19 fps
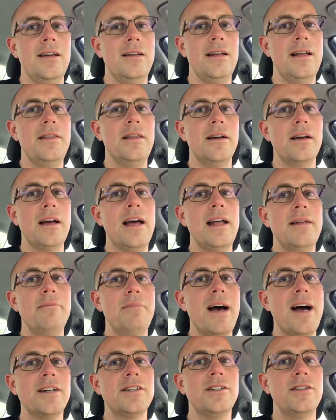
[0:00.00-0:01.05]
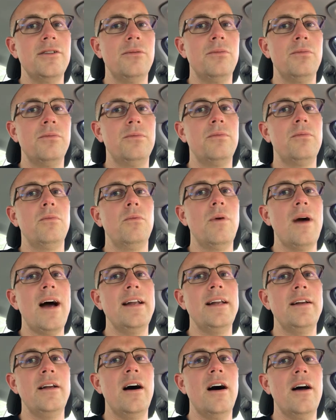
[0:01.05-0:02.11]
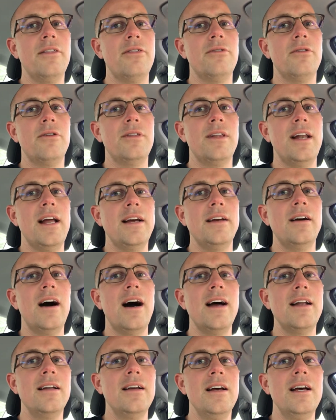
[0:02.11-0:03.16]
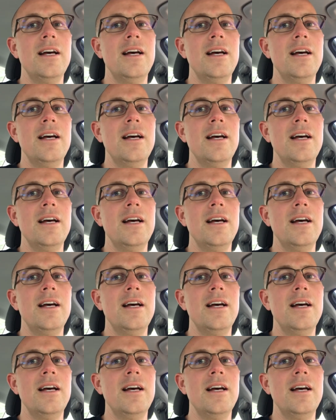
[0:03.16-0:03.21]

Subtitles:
And back to the ride in Hawthorne that I got.